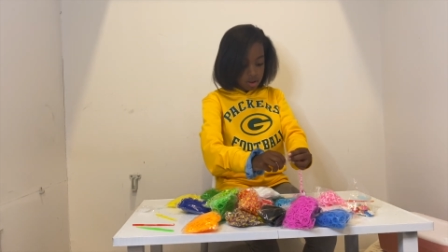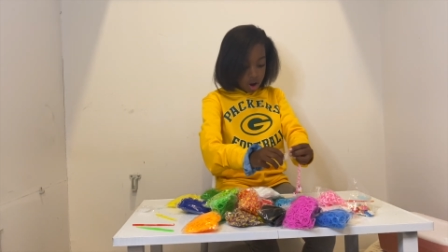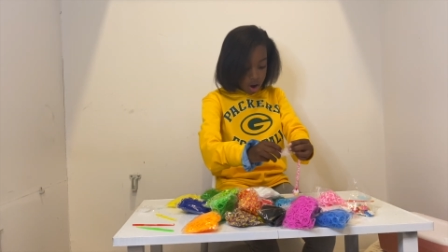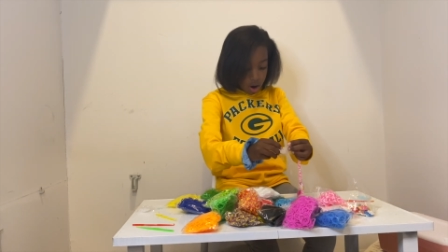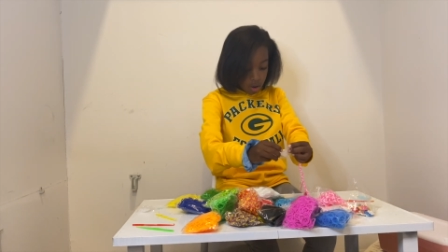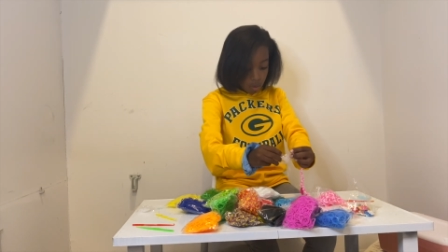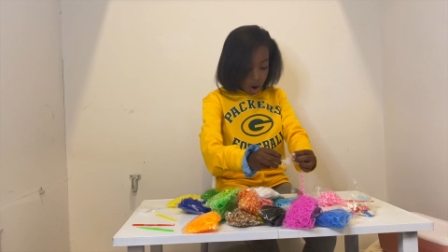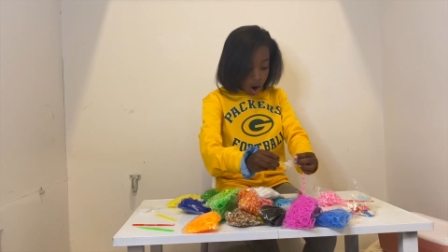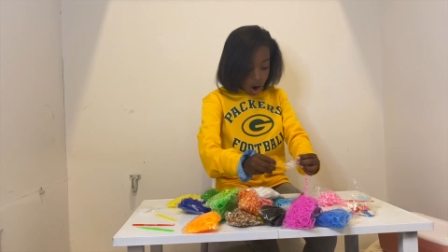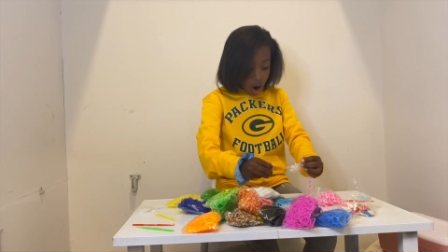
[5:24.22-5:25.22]
No!
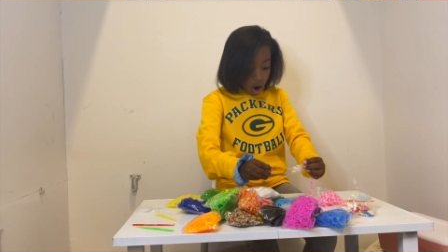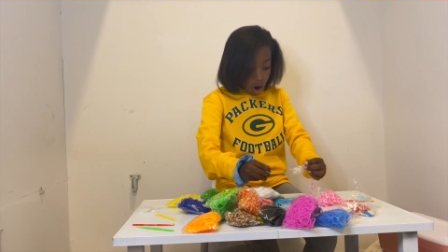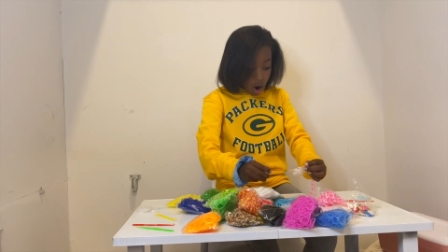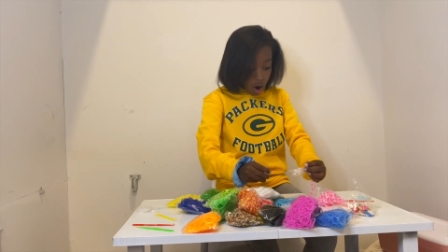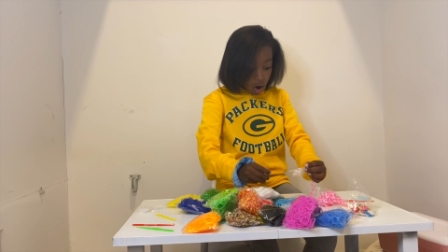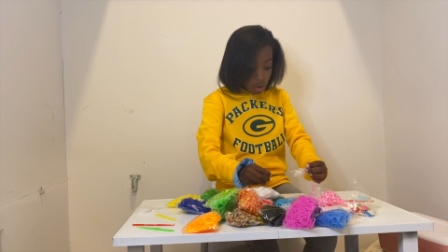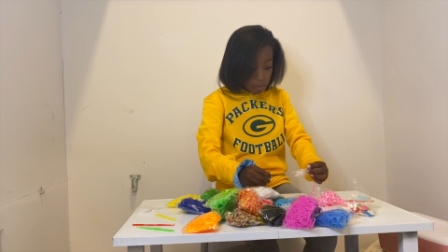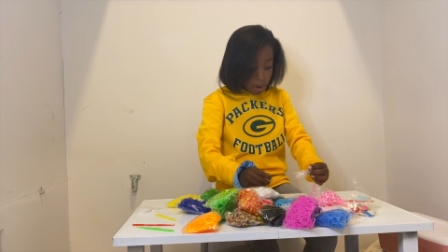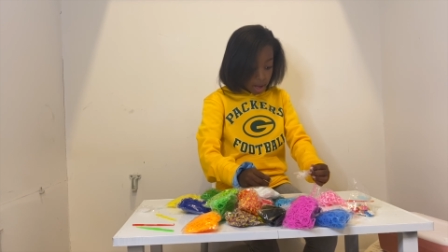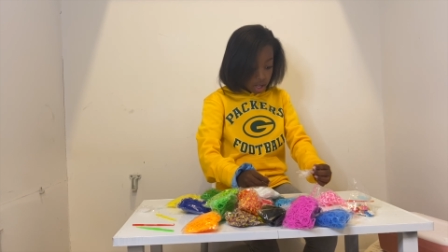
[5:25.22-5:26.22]
Oh
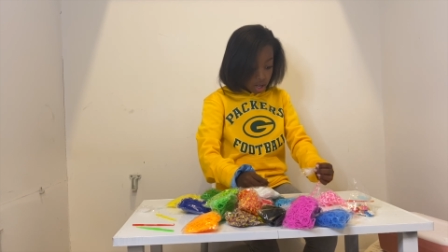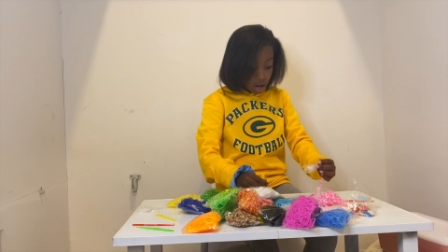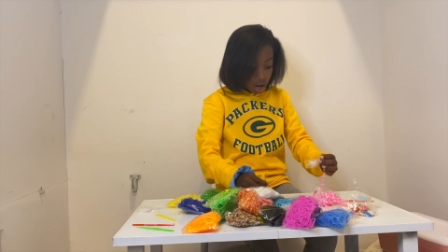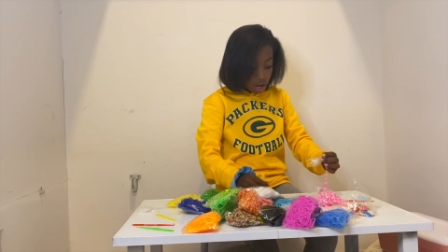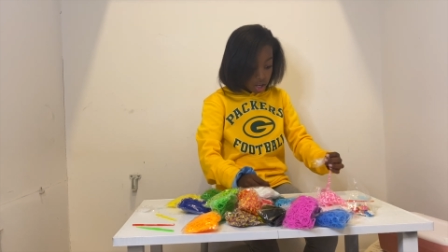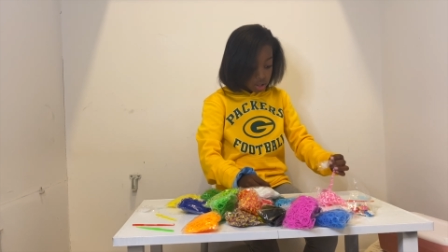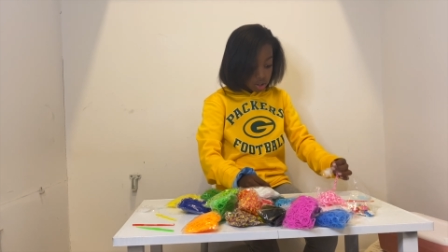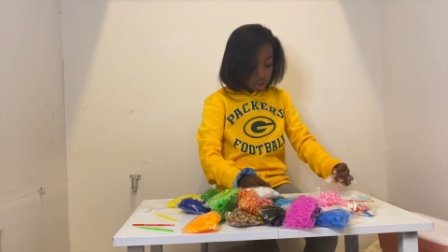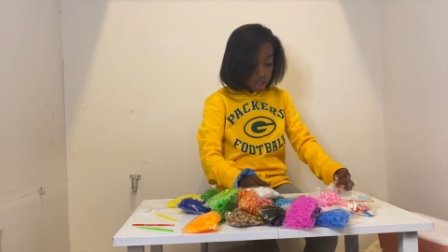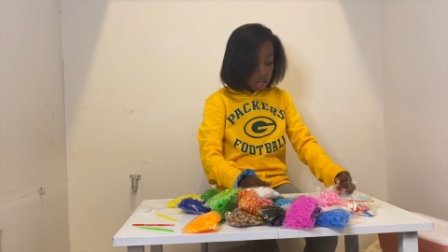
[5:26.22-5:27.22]
my gosh!
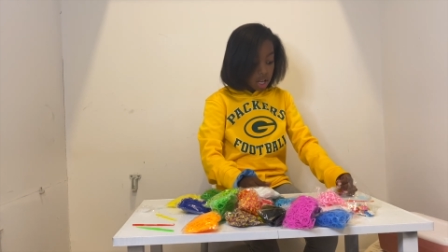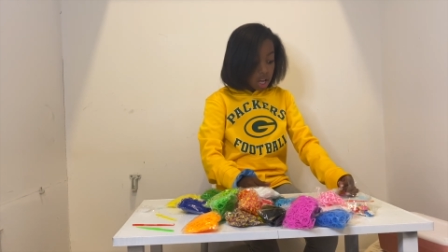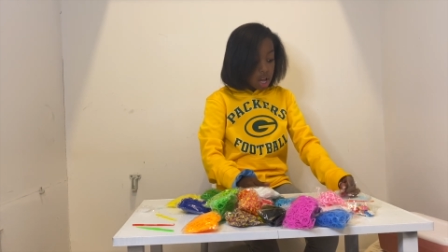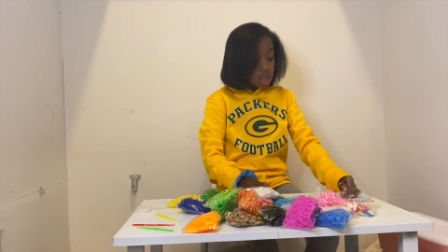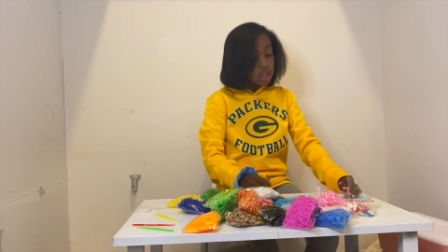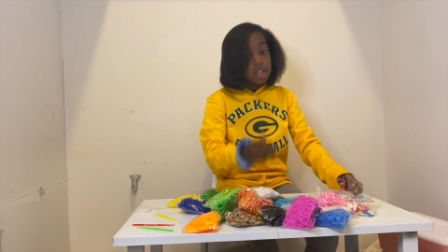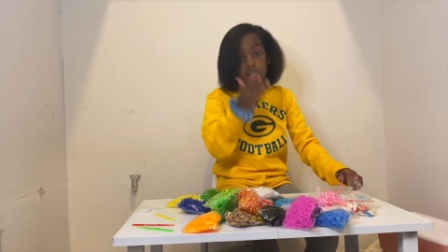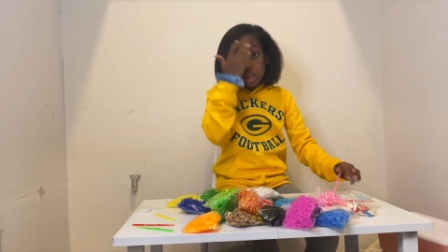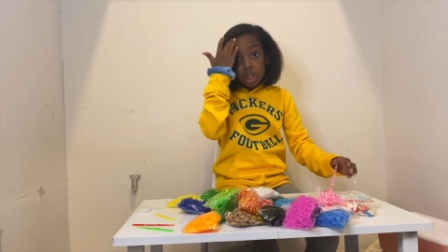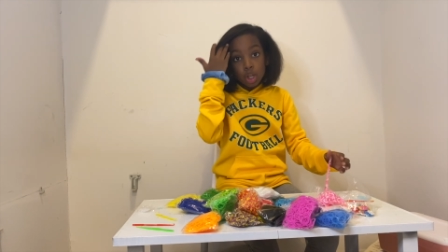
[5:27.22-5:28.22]

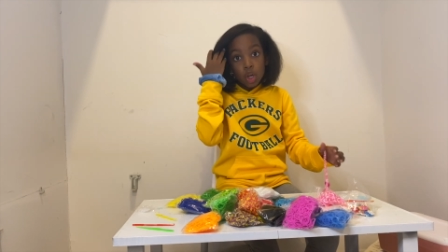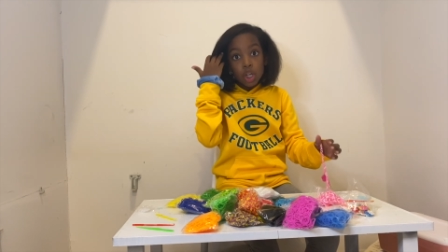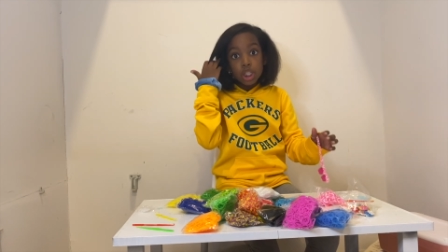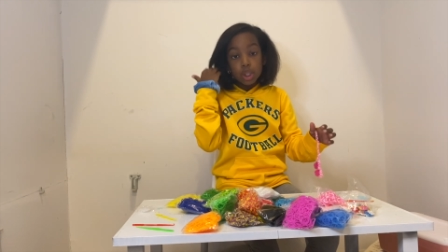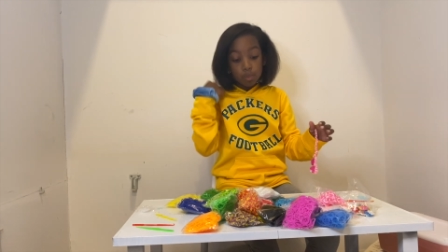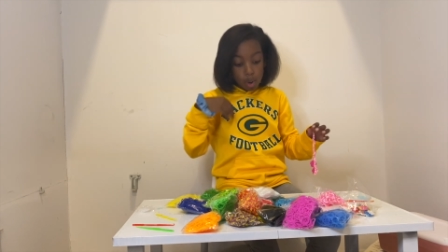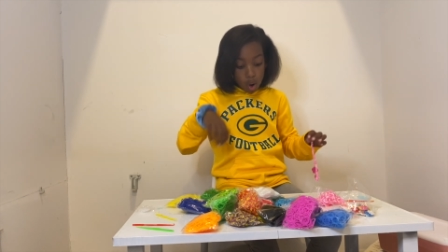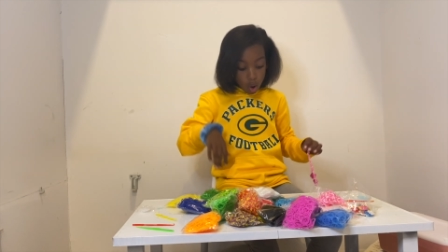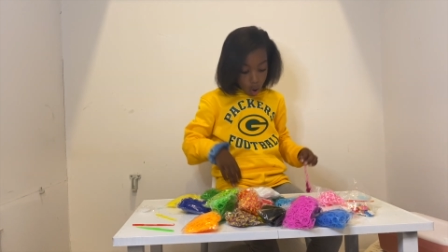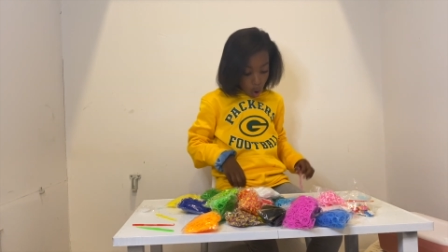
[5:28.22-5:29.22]
These literally spell